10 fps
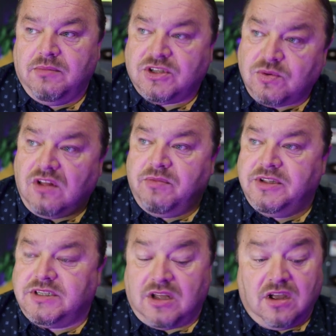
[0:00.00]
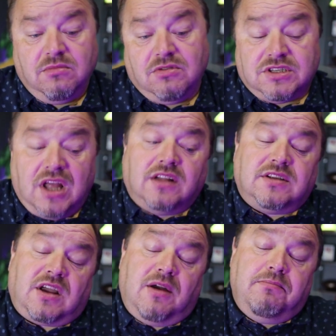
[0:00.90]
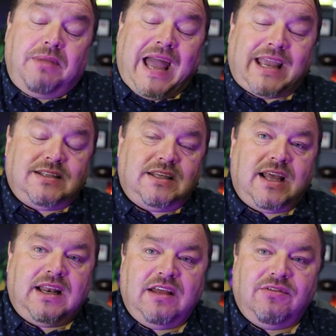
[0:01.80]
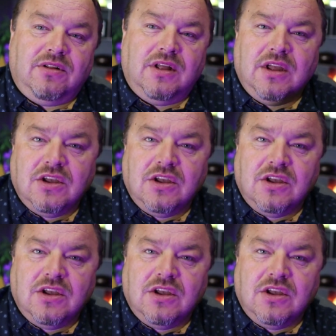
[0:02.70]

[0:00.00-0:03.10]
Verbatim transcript: But 12 months time, you start to come back to that level.